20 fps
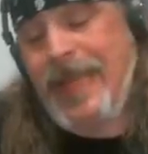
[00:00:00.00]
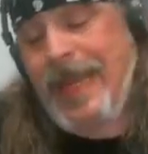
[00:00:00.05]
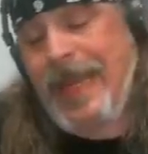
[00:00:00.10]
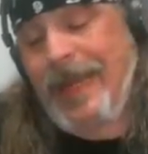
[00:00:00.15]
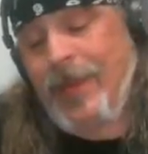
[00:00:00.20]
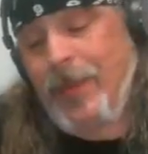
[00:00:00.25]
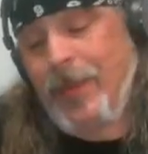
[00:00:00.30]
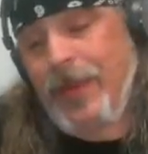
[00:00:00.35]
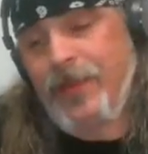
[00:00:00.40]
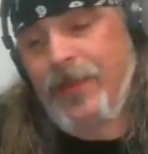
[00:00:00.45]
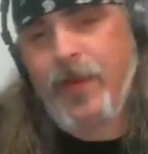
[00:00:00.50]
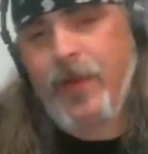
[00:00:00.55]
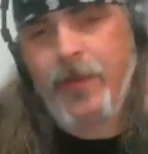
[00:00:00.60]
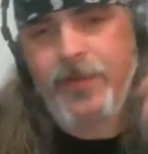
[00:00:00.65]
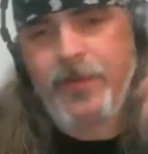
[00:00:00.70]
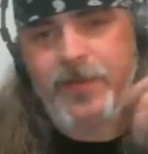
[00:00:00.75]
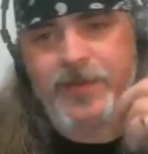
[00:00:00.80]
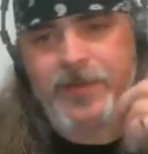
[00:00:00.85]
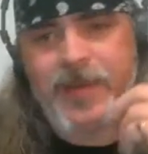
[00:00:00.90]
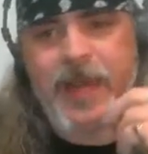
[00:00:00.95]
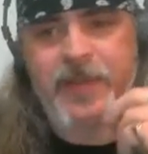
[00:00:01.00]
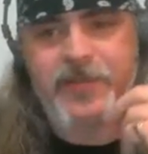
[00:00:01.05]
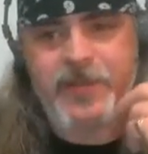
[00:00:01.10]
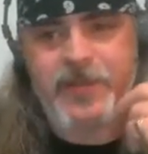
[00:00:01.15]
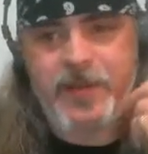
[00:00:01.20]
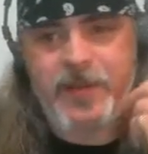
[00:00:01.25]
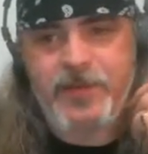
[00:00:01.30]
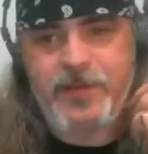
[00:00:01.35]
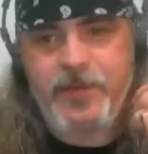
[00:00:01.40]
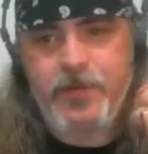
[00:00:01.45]
anyways, always
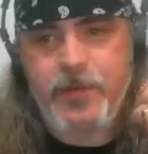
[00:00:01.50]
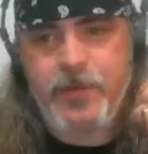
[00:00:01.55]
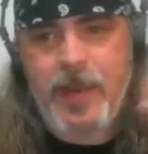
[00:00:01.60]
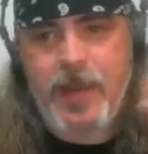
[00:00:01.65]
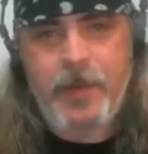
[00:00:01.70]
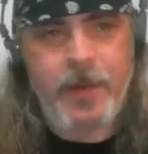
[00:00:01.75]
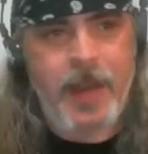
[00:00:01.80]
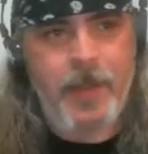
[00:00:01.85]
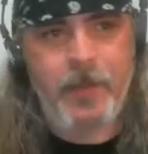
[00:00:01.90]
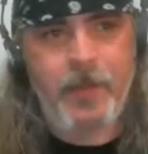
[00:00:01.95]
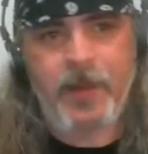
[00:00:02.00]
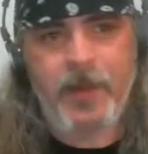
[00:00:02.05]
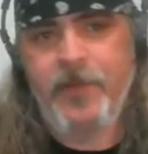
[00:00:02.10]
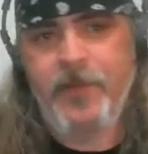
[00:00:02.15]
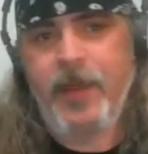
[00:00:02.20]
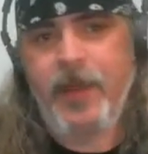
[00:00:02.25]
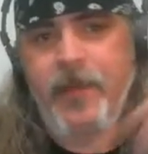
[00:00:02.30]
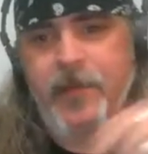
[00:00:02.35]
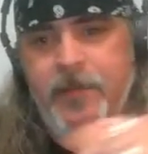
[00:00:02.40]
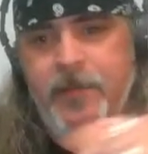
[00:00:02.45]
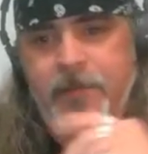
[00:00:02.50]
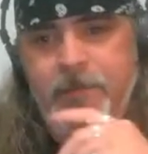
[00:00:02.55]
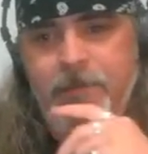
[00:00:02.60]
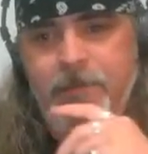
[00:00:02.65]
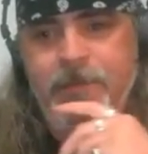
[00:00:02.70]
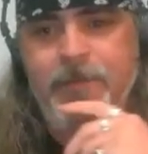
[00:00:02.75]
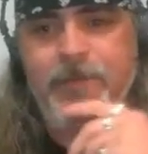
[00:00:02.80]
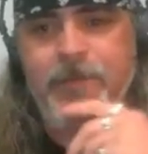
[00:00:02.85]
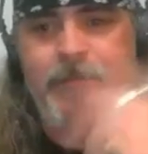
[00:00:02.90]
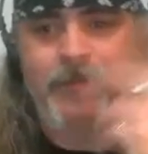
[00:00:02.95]
attached it to Abrahamic faiths.
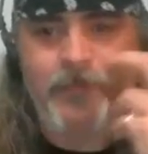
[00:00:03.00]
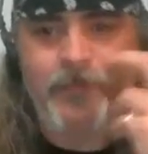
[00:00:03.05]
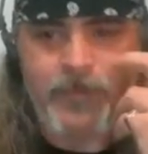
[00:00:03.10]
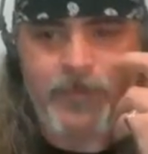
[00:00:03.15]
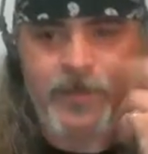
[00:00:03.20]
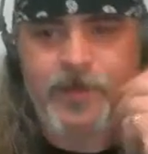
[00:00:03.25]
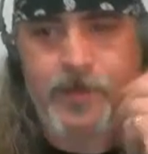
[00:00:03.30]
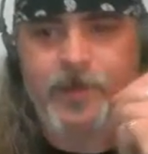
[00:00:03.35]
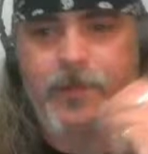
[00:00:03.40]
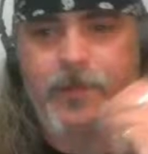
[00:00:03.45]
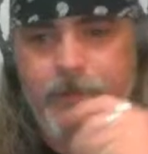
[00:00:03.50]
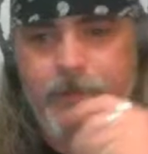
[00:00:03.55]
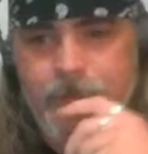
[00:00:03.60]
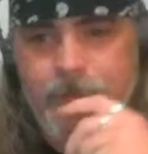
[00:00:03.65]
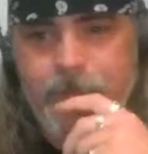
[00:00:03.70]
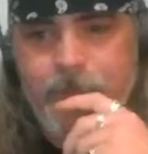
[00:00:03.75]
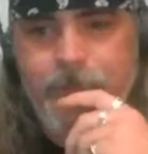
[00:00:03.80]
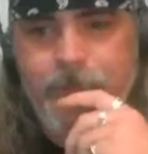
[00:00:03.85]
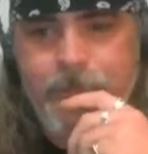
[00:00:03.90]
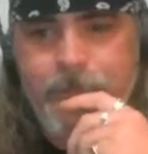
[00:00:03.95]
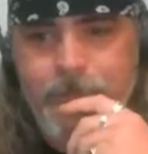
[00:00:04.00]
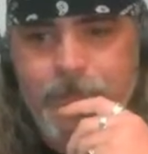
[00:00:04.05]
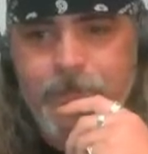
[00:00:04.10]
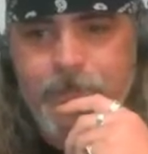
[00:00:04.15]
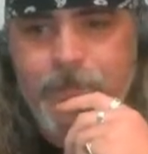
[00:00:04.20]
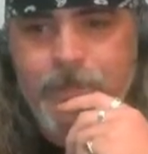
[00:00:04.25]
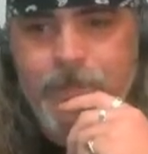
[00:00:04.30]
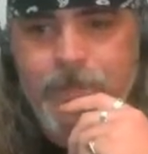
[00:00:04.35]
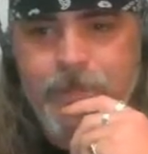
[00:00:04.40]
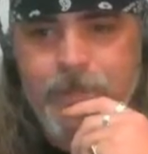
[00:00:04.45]
So
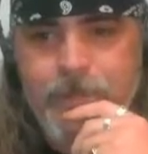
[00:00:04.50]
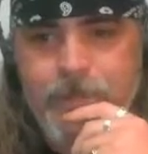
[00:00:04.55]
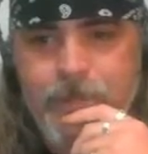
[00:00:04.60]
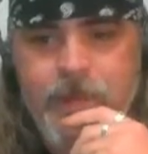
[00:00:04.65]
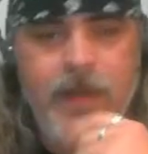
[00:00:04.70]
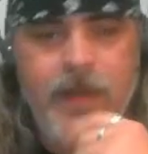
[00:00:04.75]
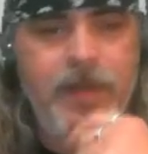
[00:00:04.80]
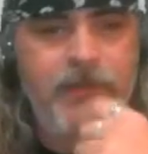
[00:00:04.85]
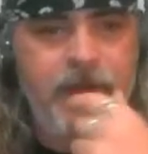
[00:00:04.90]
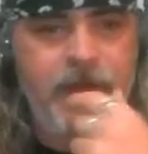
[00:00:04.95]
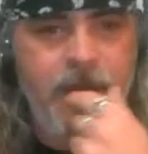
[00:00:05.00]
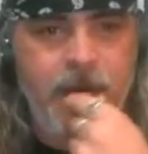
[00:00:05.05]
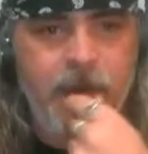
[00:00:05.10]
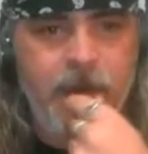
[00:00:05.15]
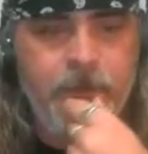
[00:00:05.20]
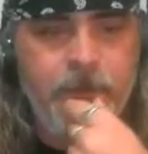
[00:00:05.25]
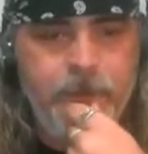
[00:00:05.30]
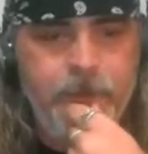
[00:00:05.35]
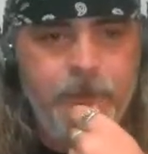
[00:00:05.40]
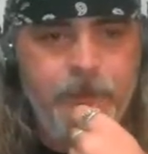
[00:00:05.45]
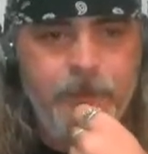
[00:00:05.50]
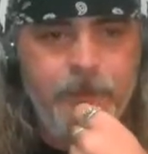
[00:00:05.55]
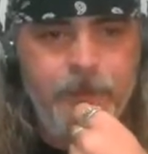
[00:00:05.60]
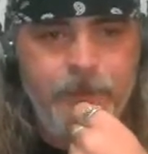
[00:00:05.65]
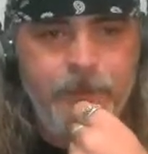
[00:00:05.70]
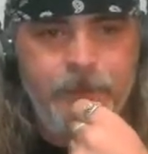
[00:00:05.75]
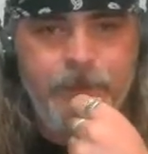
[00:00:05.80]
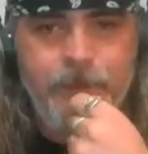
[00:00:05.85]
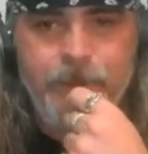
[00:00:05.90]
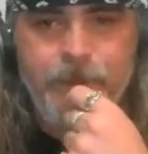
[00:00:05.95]
that's kind of
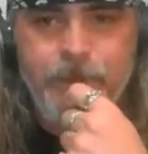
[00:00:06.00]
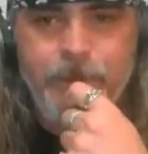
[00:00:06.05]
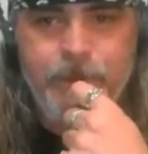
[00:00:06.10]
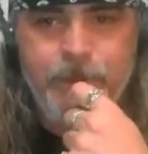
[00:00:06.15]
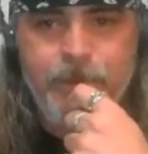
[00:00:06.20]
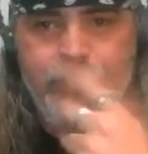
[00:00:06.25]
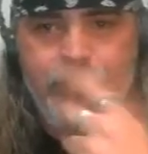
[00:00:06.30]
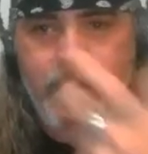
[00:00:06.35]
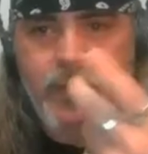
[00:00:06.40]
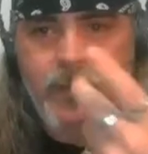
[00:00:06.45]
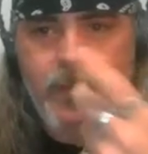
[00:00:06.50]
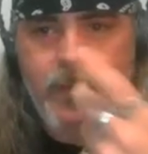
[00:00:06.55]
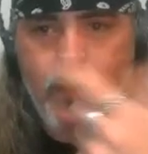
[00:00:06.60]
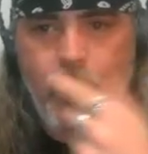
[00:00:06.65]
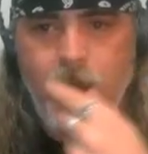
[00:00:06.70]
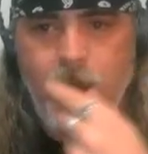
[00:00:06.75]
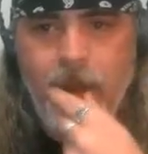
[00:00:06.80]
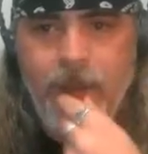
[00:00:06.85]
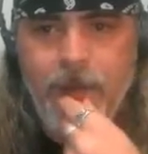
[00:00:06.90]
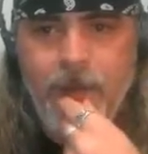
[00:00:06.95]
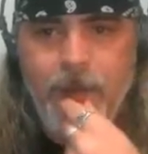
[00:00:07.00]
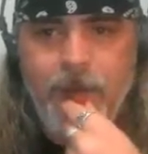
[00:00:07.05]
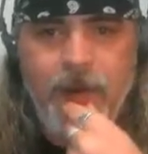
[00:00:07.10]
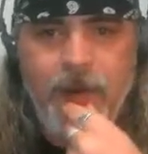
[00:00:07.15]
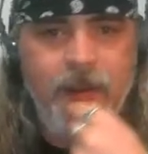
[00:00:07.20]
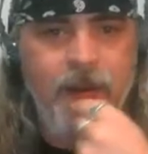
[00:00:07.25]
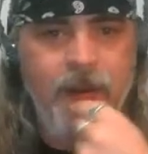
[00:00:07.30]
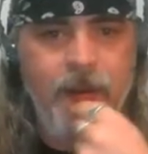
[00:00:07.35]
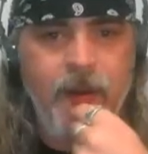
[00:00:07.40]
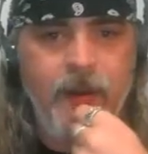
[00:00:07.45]
why
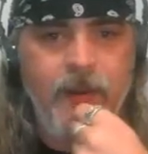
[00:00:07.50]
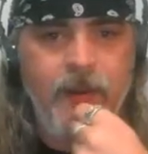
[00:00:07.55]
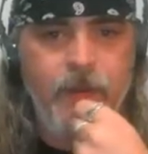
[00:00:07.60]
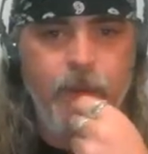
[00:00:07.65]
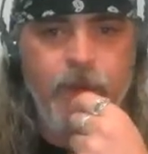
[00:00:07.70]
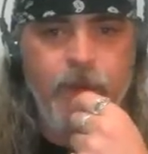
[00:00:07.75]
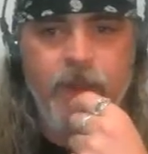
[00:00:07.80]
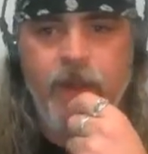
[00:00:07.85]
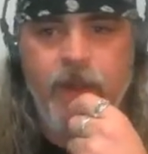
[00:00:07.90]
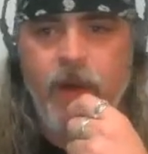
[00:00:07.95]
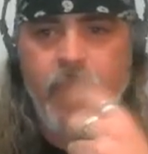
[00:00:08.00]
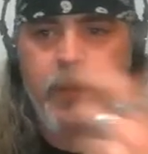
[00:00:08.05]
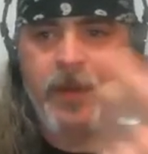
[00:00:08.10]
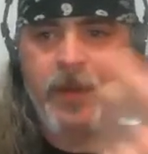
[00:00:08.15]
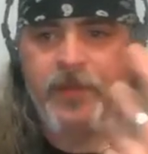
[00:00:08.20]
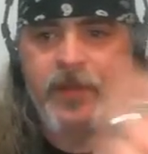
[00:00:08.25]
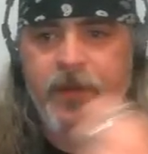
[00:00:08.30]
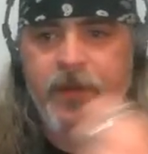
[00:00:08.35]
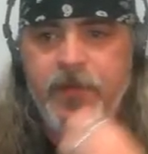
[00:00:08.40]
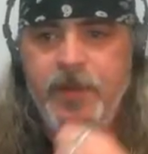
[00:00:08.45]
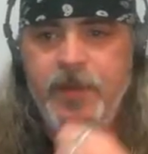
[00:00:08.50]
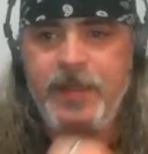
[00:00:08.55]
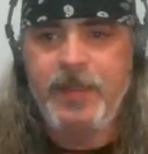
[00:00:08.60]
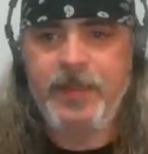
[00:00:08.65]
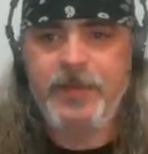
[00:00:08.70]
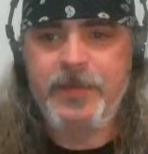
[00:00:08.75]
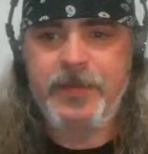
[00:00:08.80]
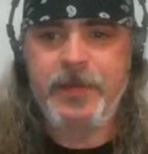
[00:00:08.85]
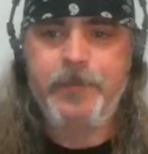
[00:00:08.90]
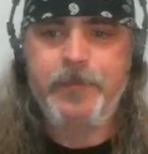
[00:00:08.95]
I would have called myself a
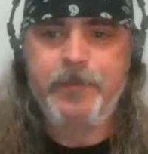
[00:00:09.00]
deist.